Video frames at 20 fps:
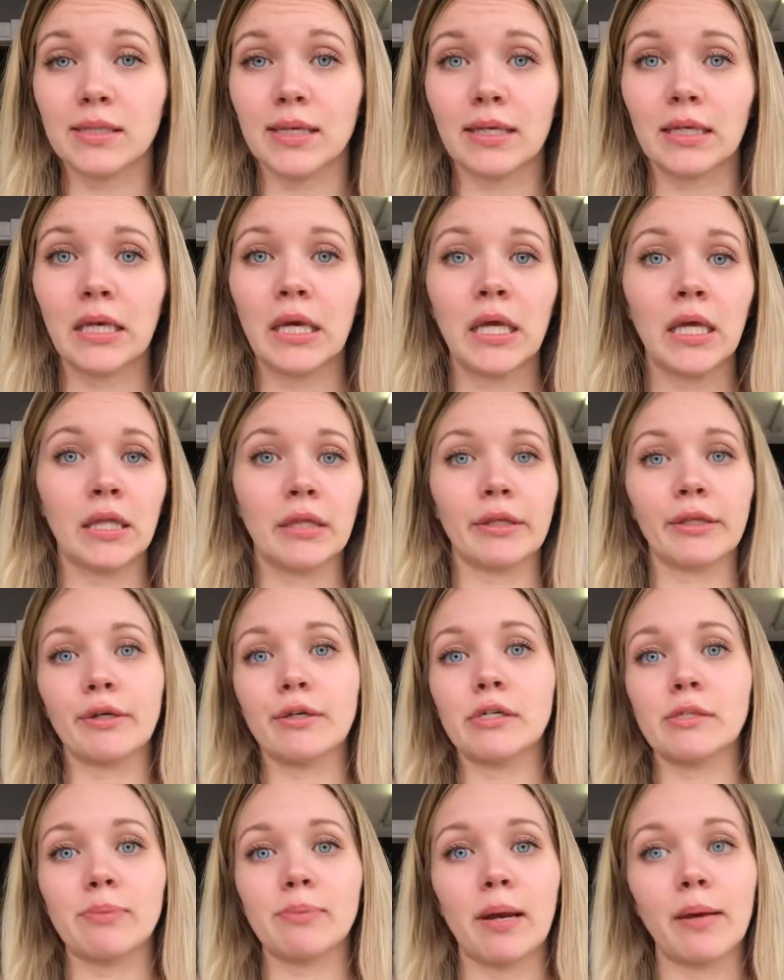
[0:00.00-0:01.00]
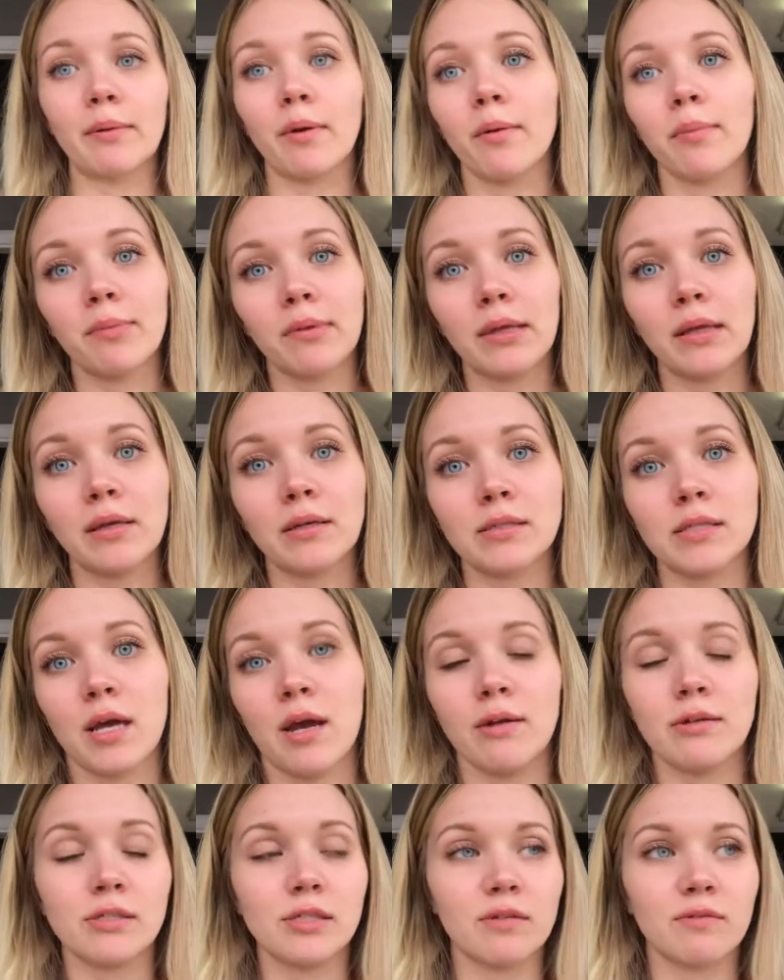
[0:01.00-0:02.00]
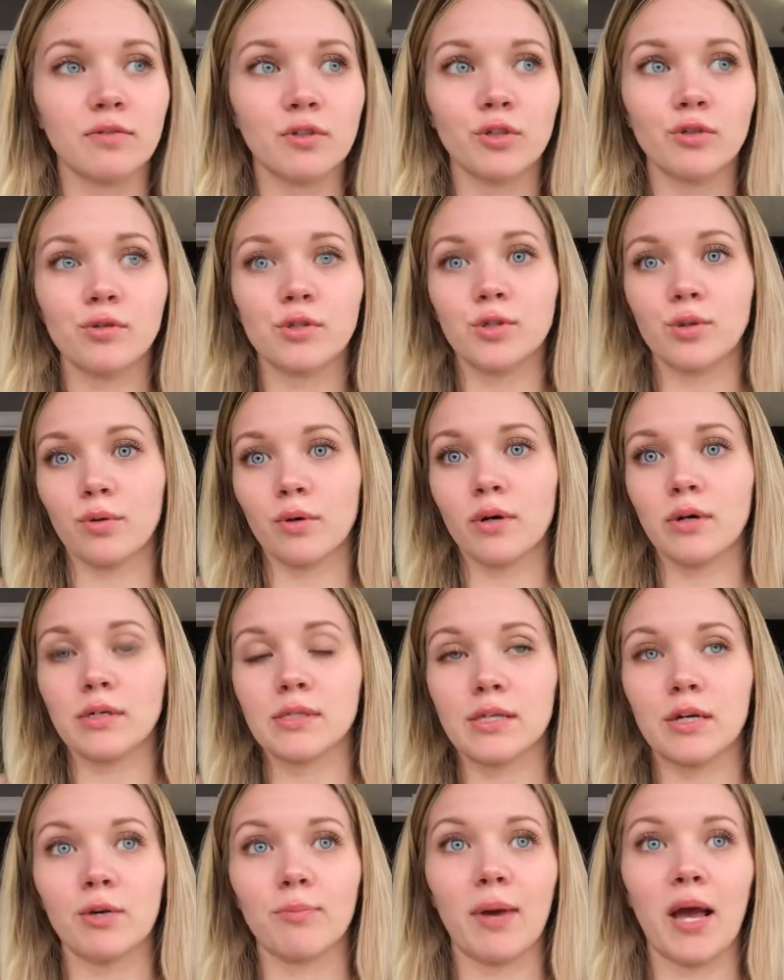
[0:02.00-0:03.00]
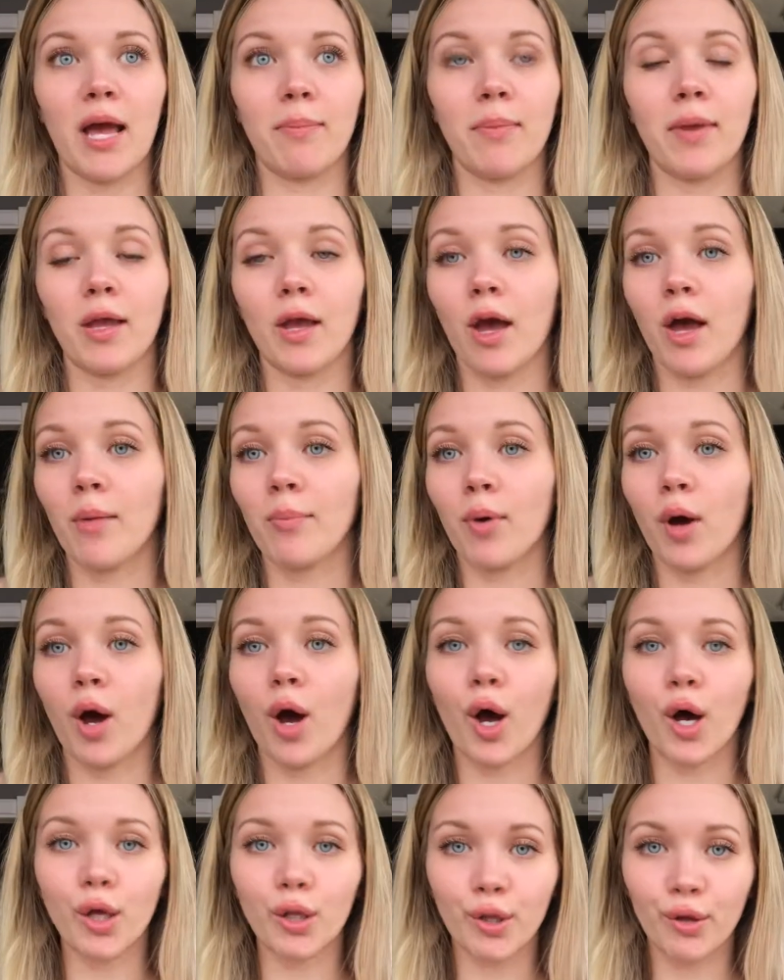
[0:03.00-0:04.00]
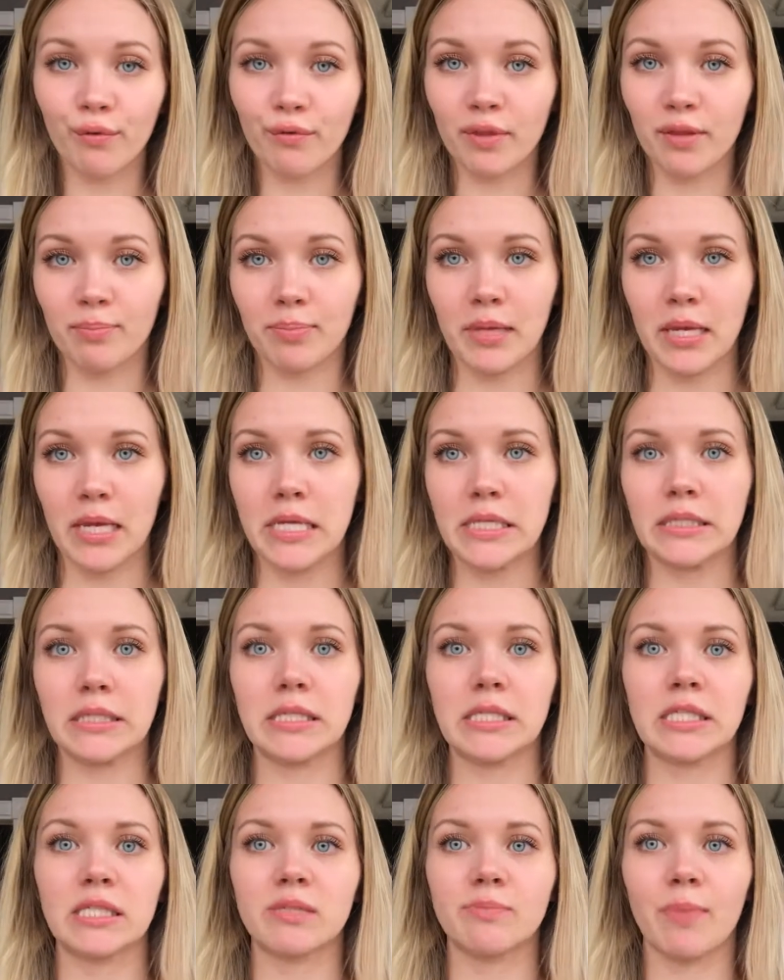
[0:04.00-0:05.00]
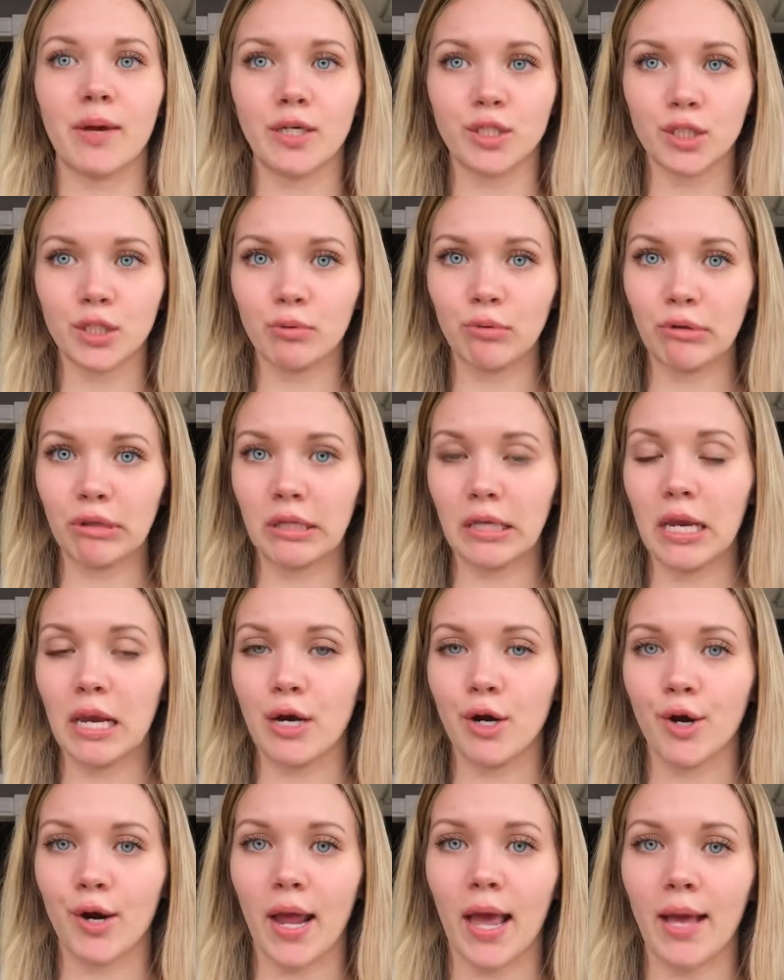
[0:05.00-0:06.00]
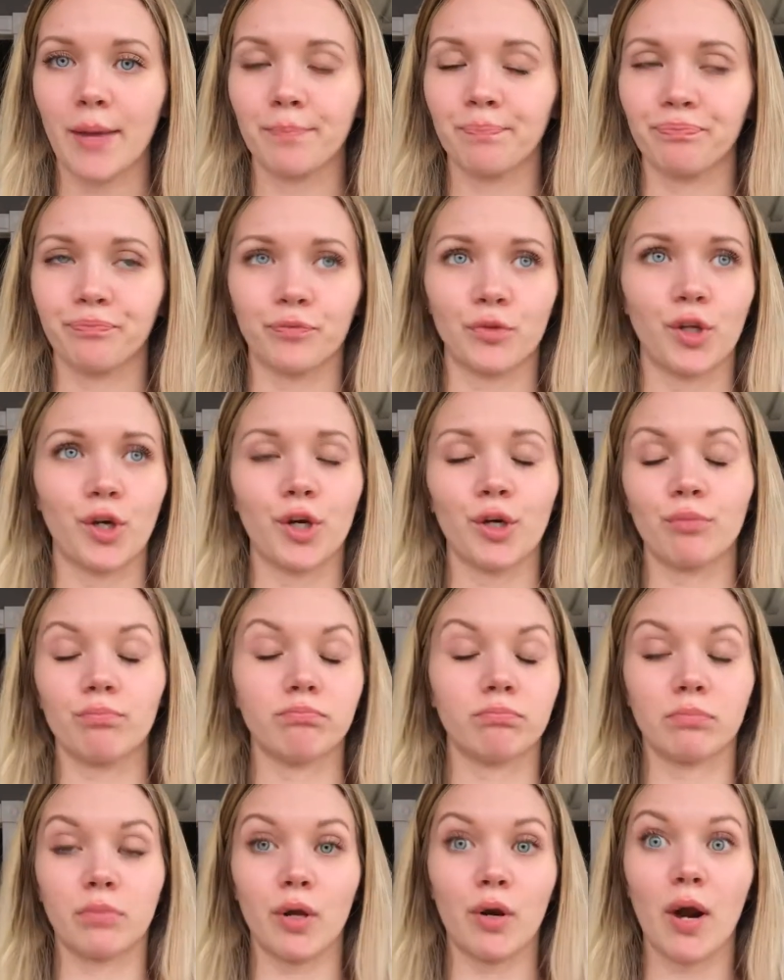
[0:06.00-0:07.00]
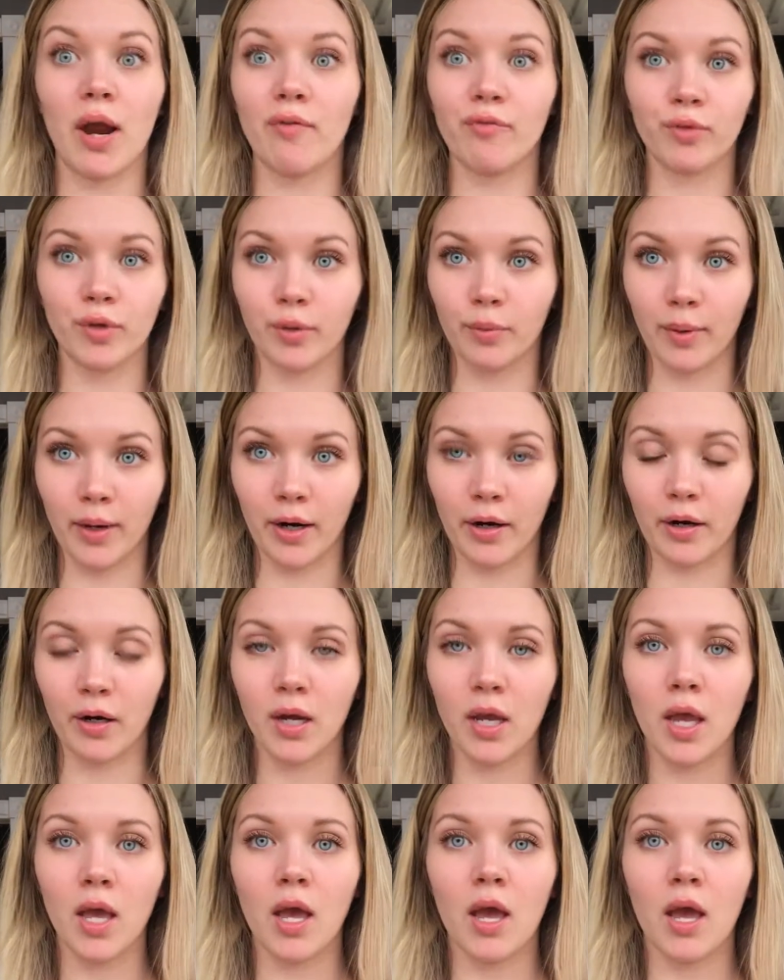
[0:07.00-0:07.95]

Like there's probably tons of new stores that are popping up all over the place and especially with the internet, they're they're everywhere.